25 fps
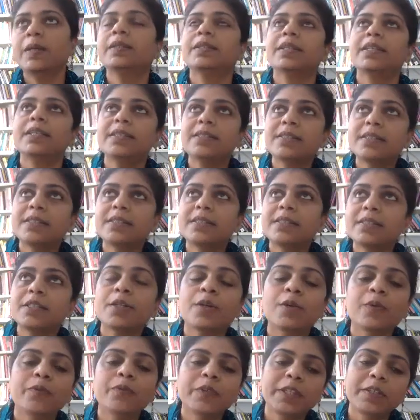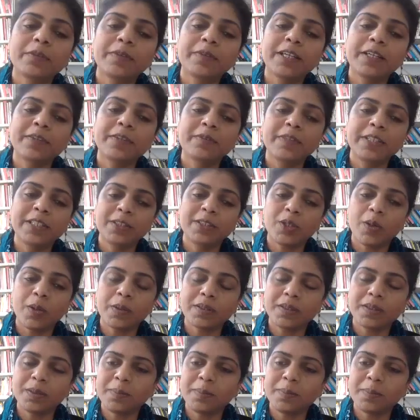history of it, where we
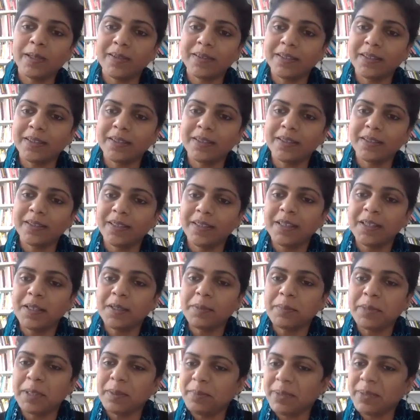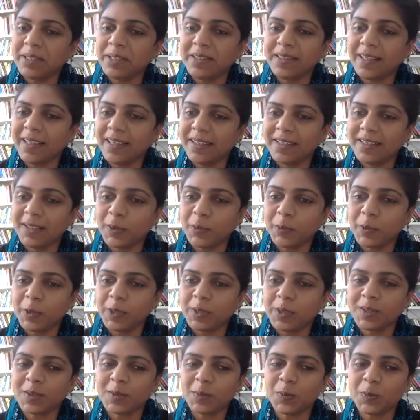talked about maybe 8
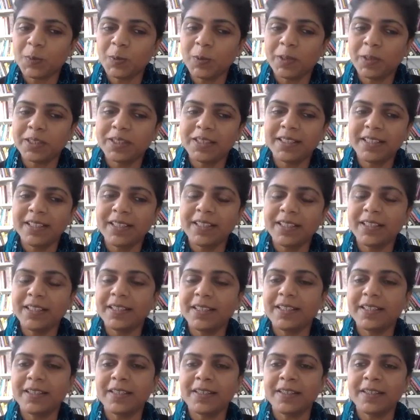hours workday,